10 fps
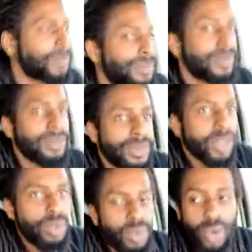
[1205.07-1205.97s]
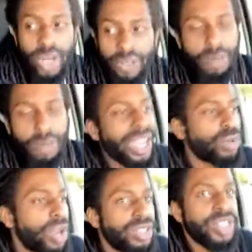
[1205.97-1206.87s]
is
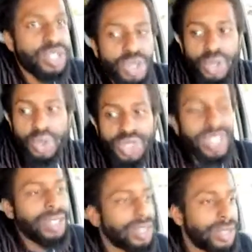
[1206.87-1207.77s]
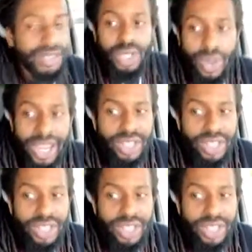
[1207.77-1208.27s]
whatever microns that you're using